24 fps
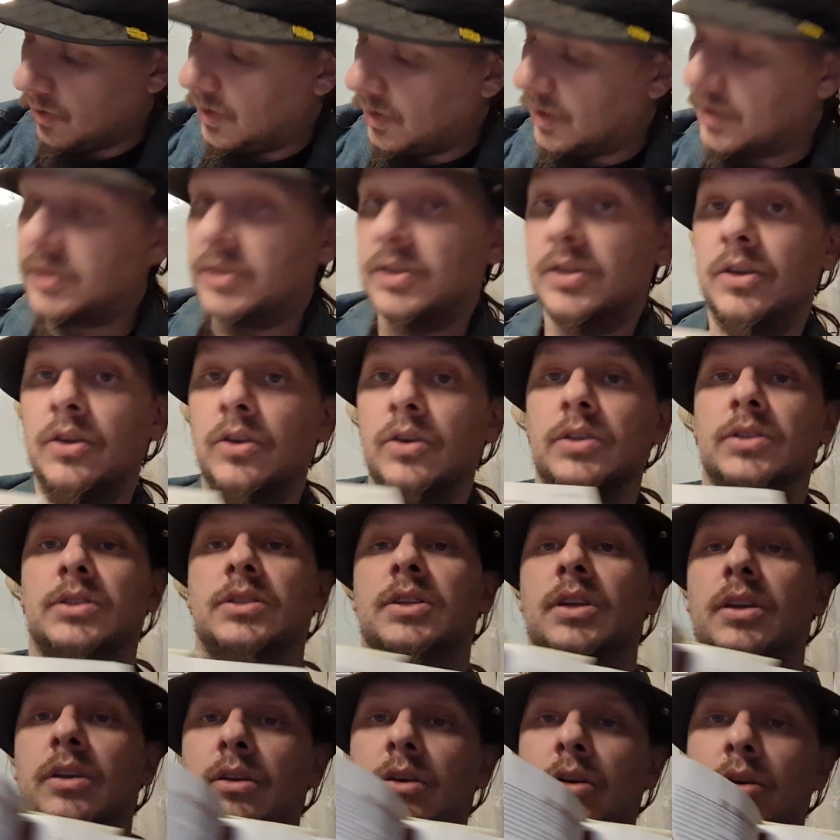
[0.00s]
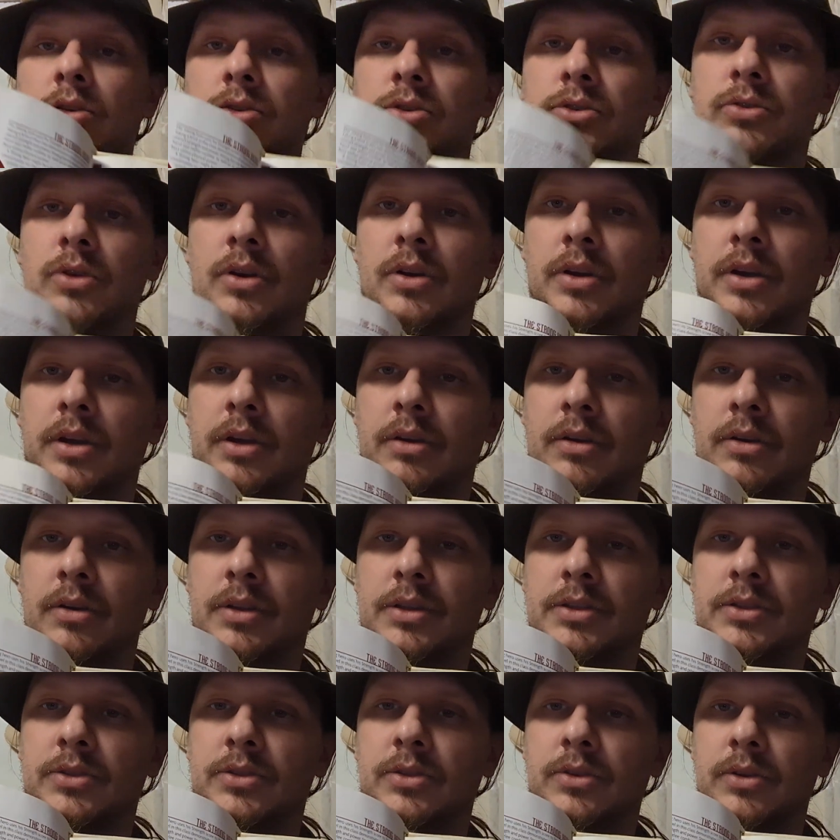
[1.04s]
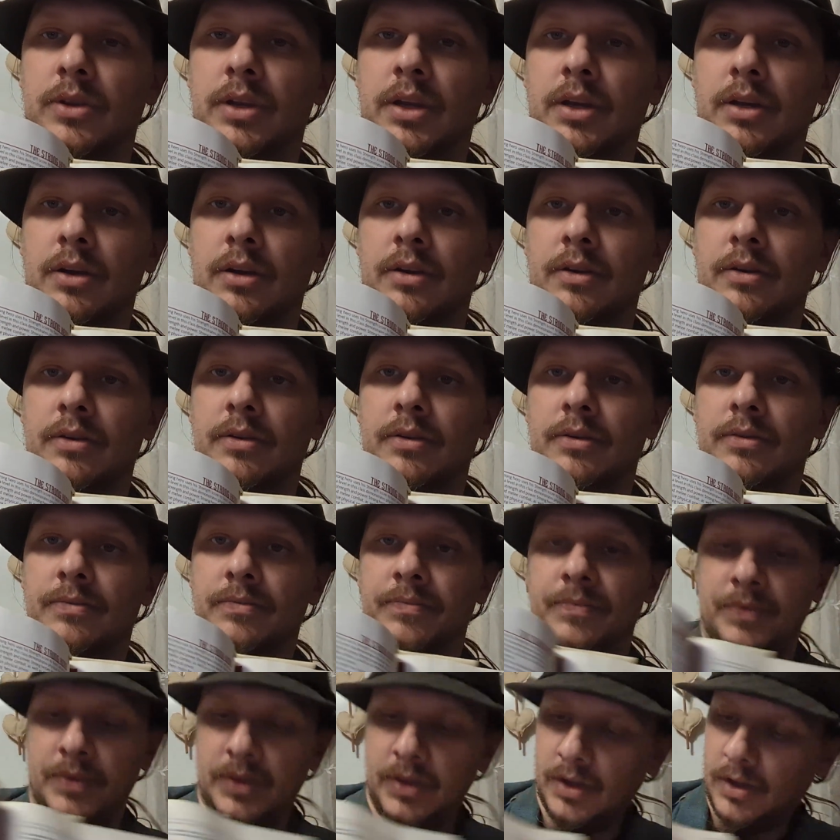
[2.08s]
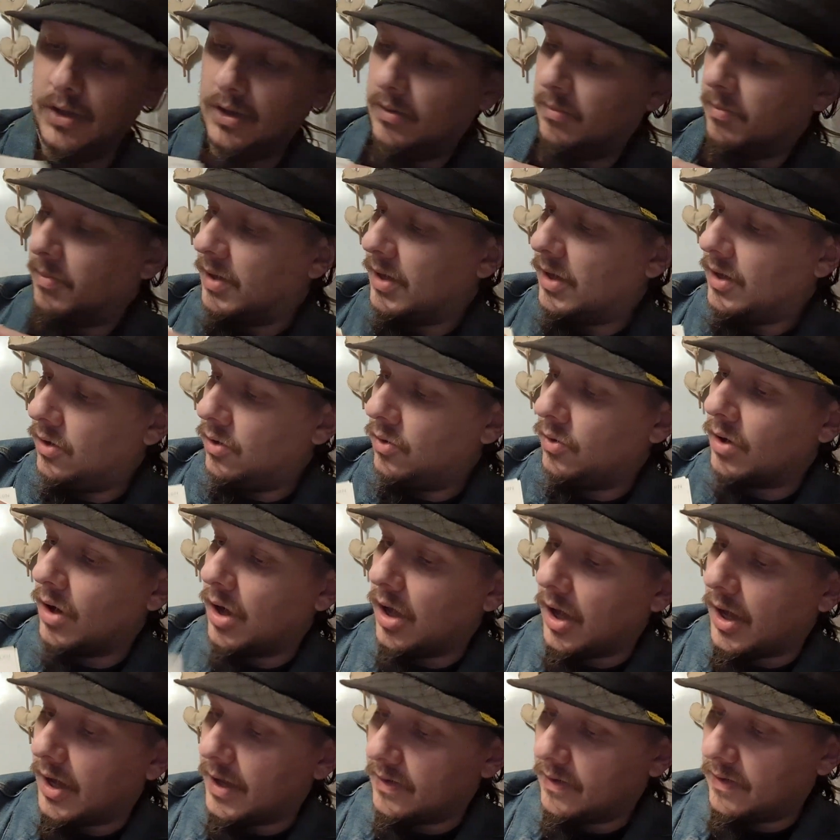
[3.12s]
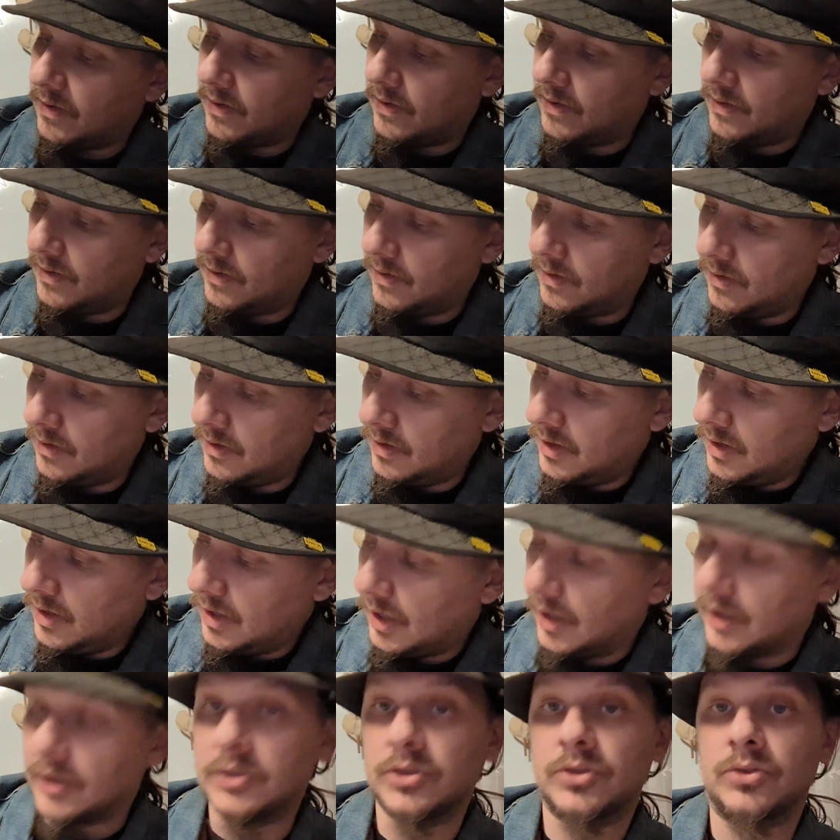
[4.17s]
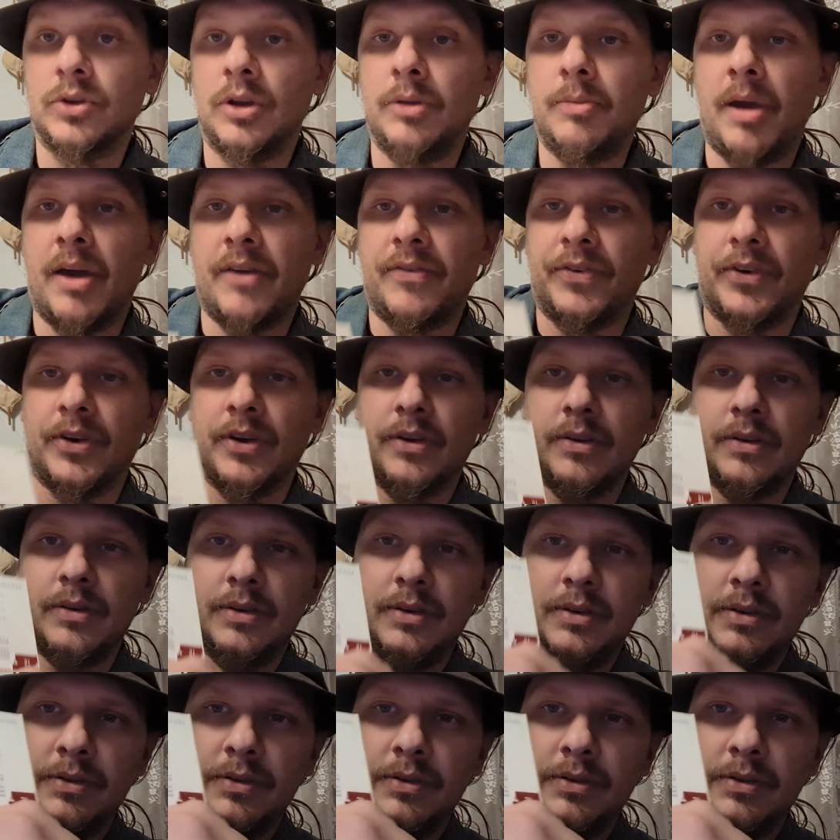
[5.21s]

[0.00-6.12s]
let's see, you can see our strong hero, this dude here. But you got extreme effort.